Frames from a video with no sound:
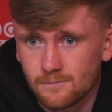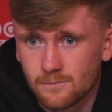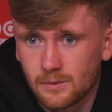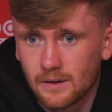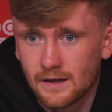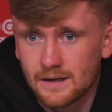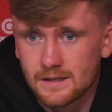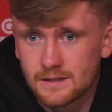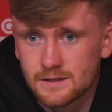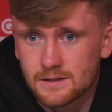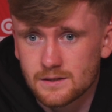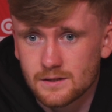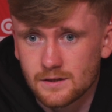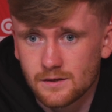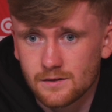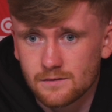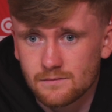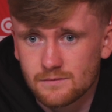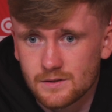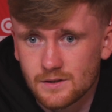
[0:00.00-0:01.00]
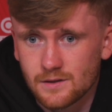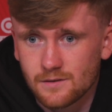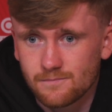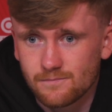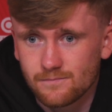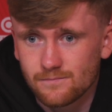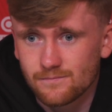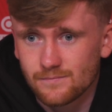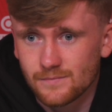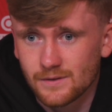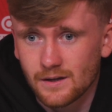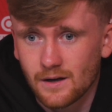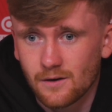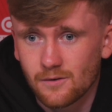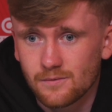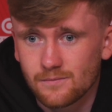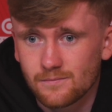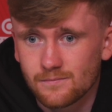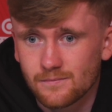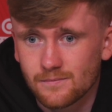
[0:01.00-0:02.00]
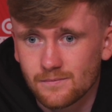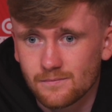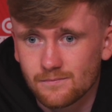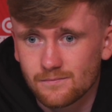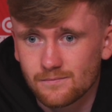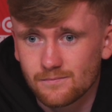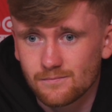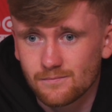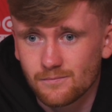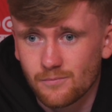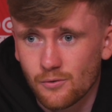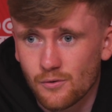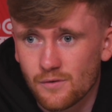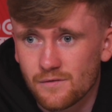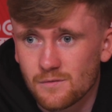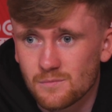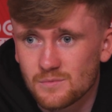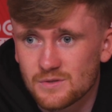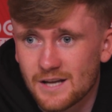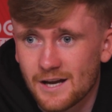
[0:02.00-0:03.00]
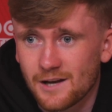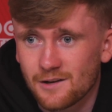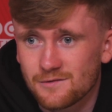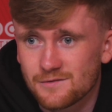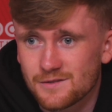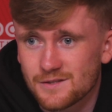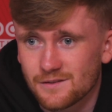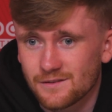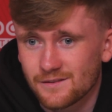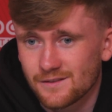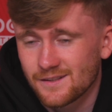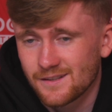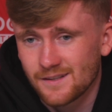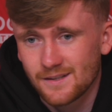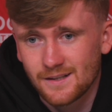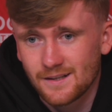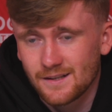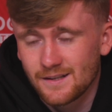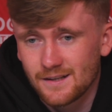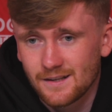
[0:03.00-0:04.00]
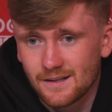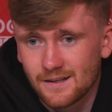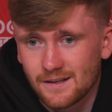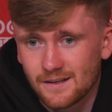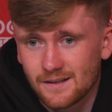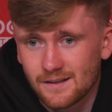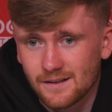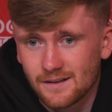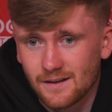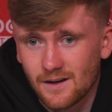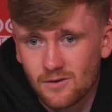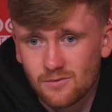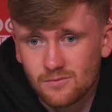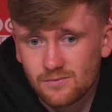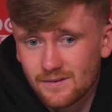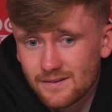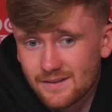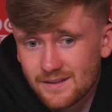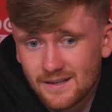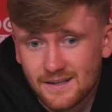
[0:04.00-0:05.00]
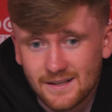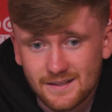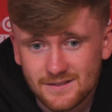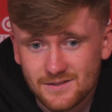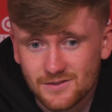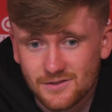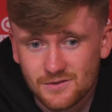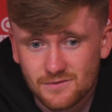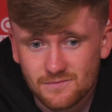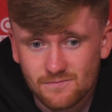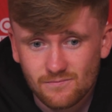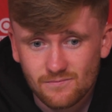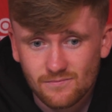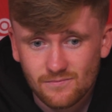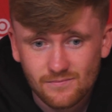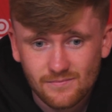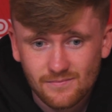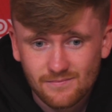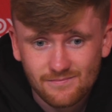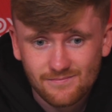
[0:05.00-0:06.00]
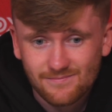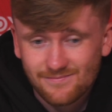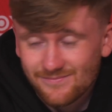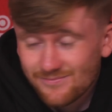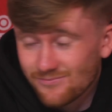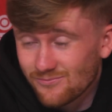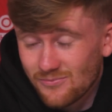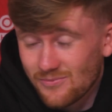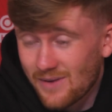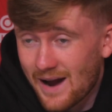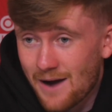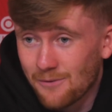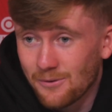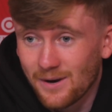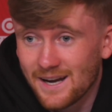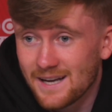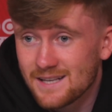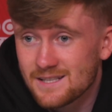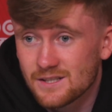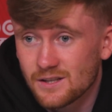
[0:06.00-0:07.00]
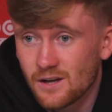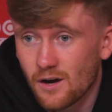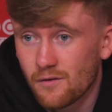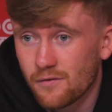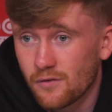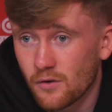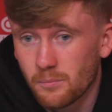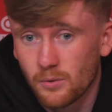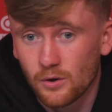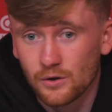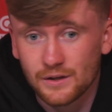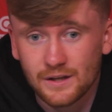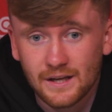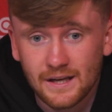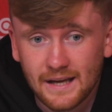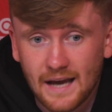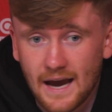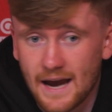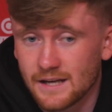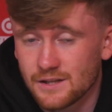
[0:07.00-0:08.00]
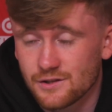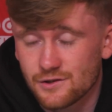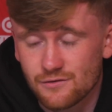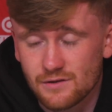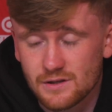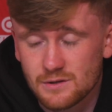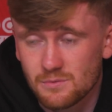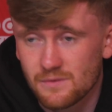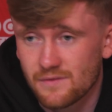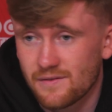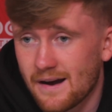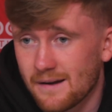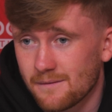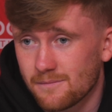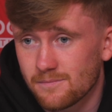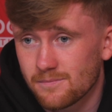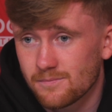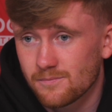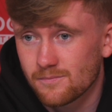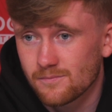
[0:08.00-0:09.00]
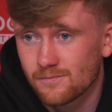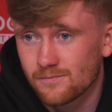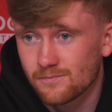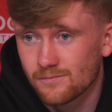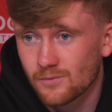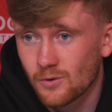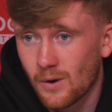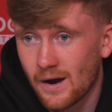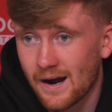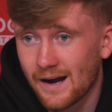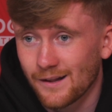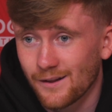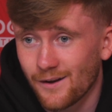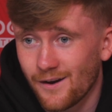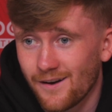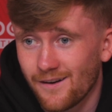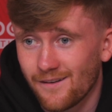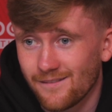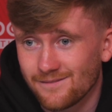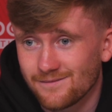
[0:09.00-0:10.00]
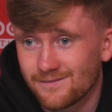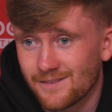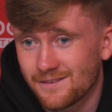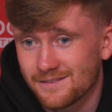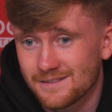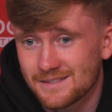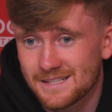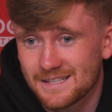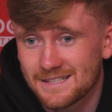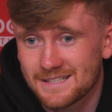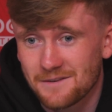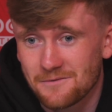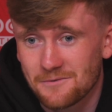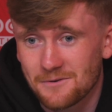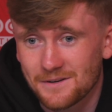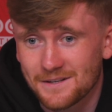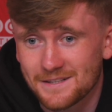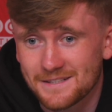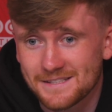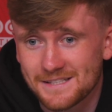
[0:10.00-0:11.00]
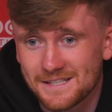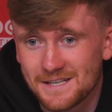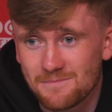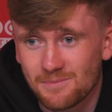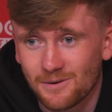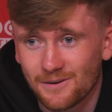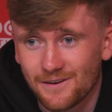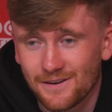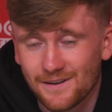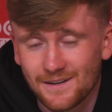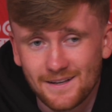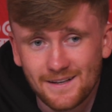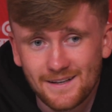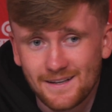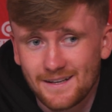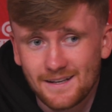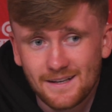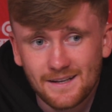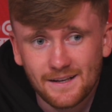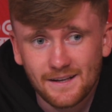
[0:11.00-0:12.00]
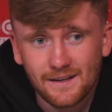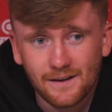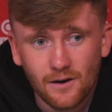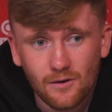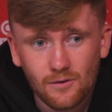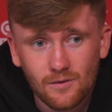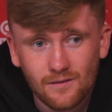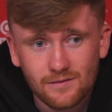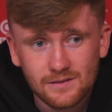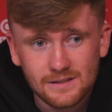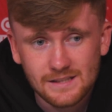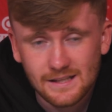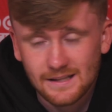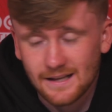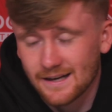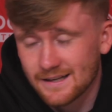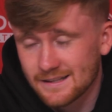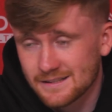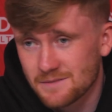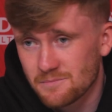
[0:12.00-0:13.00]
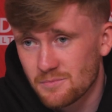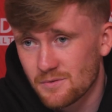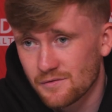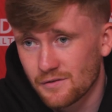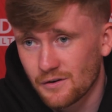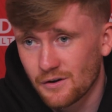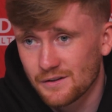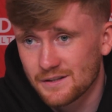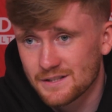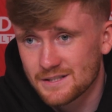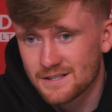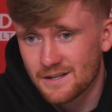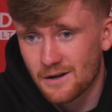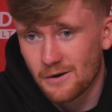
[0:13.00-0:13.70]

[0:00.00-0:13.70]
players to you know, prove themselves. And, you know, I think it's just how it is, you know, football, you can get injuries. We've had quite a lot, obviously, as everyone can see. But, you know, obviously, like I said before, there's